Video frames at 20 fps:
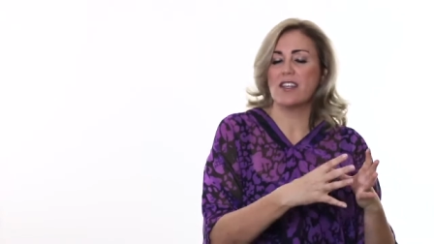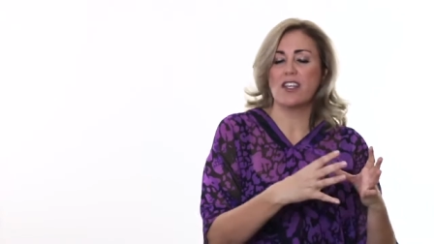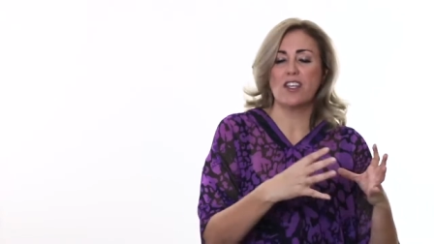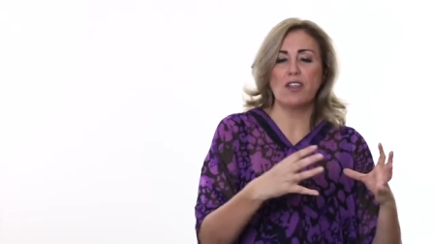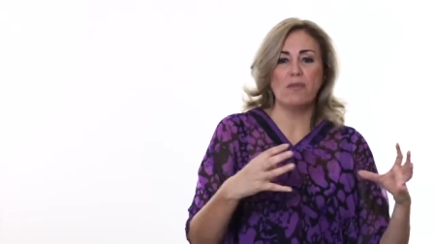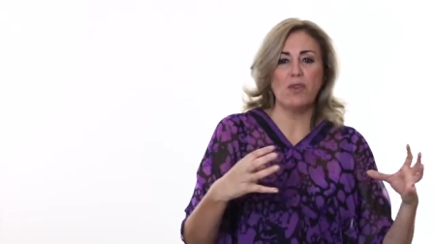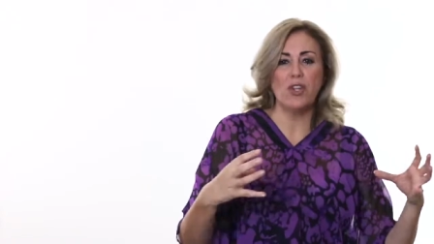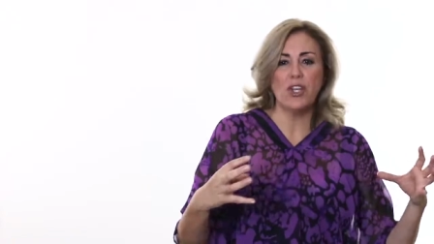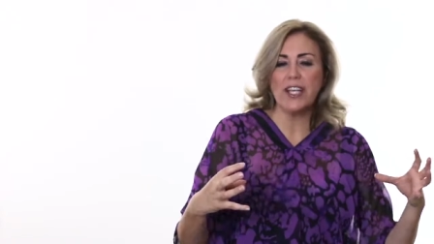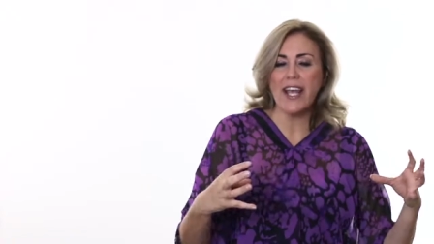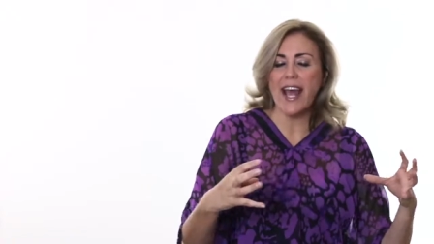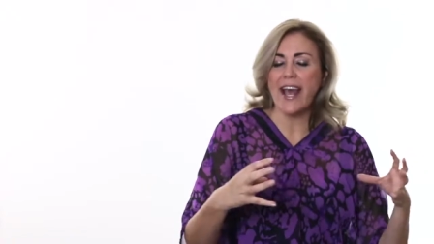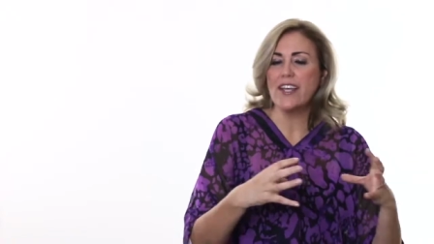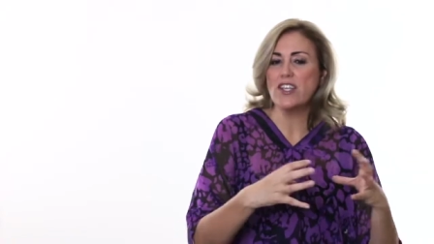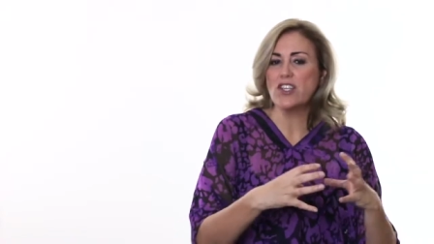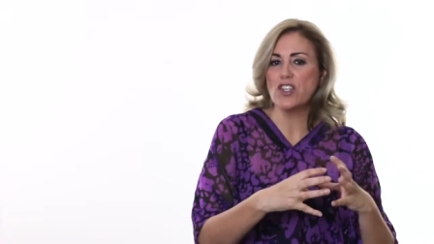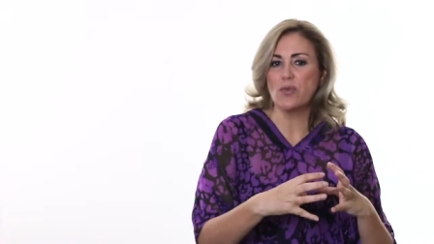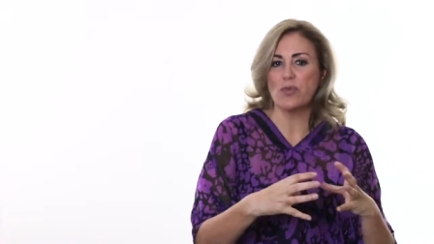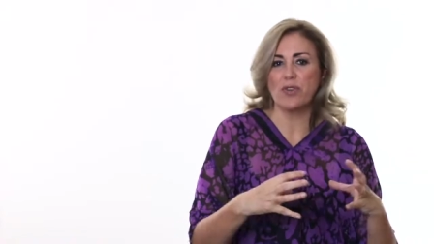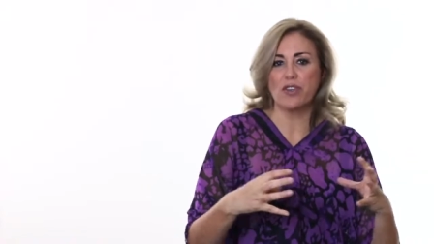the
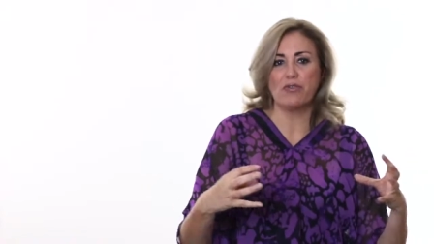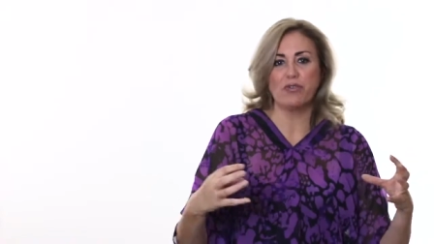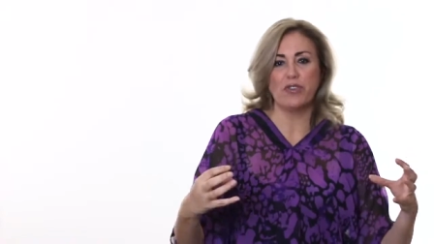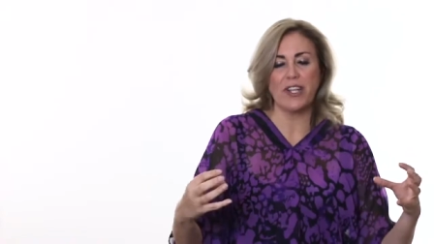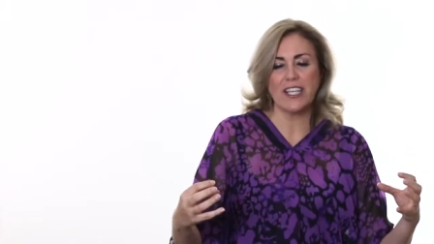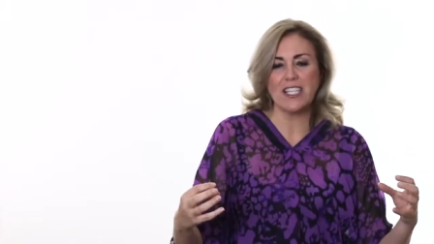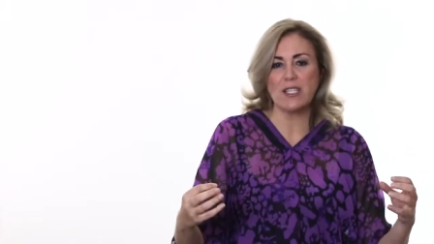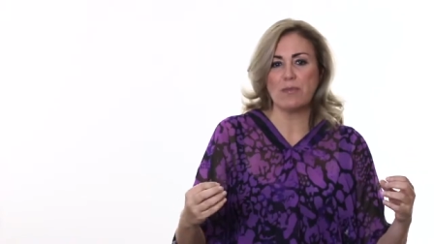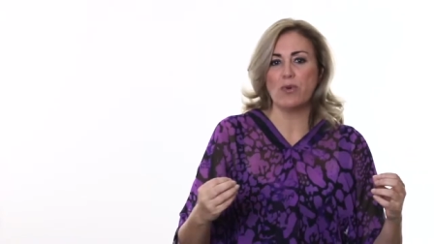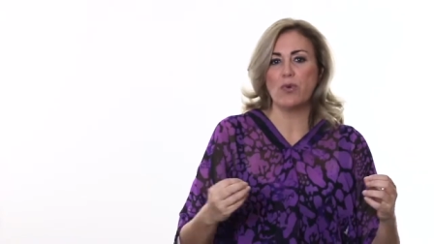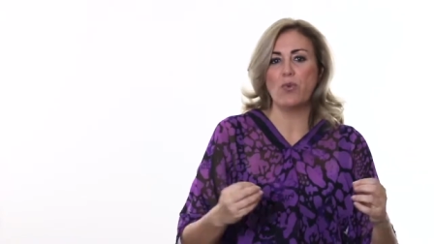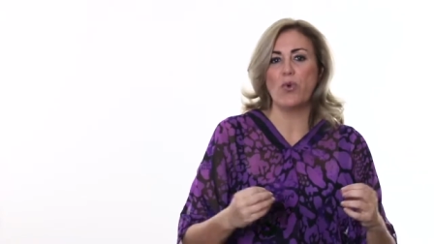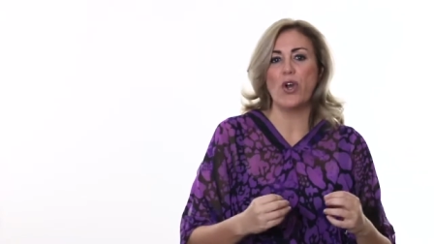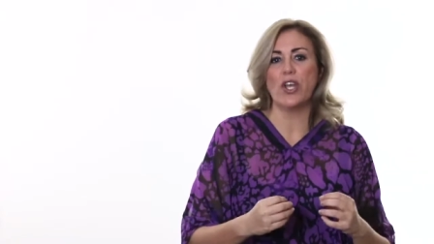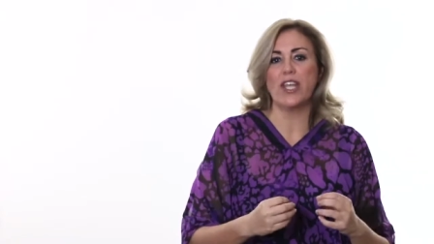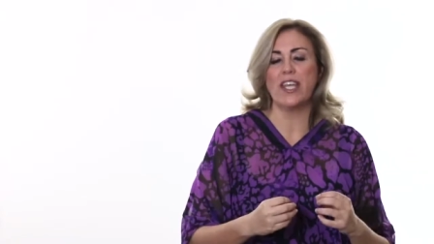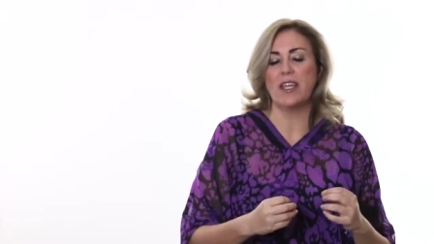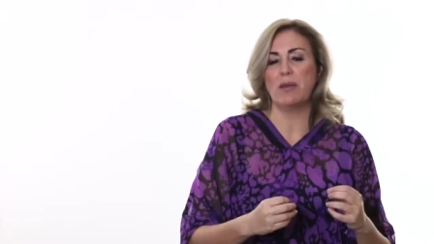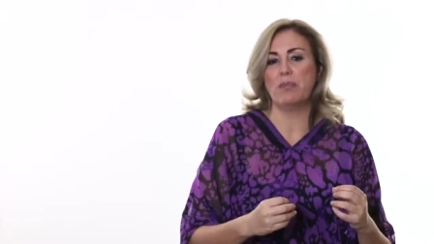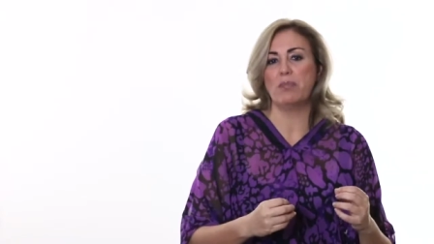communication with a flexible
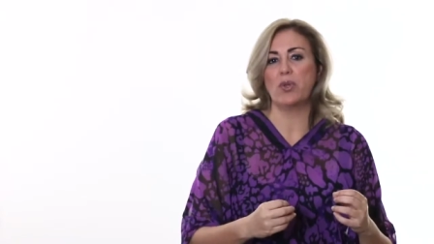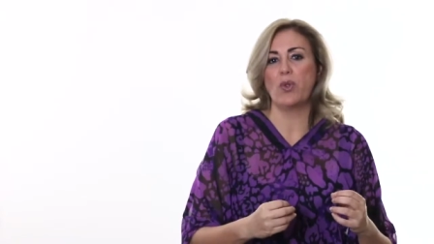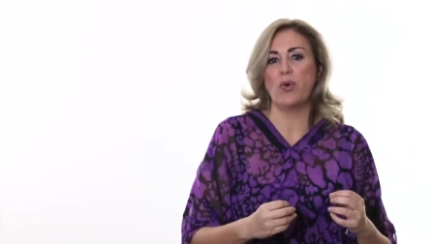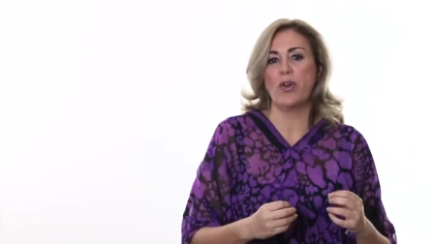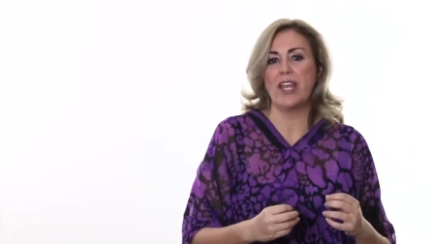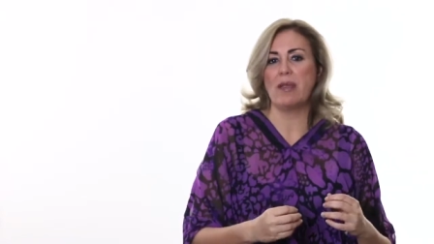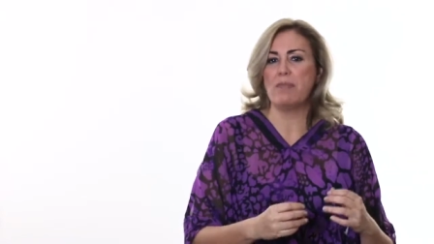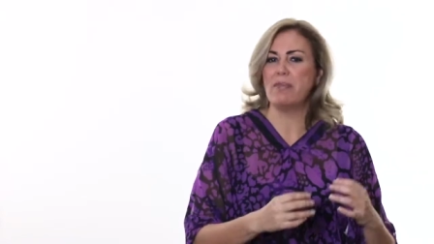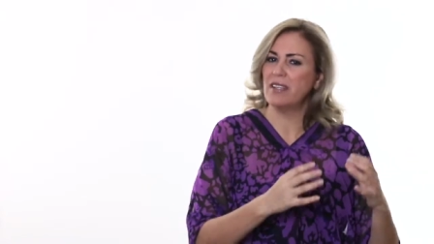working employee,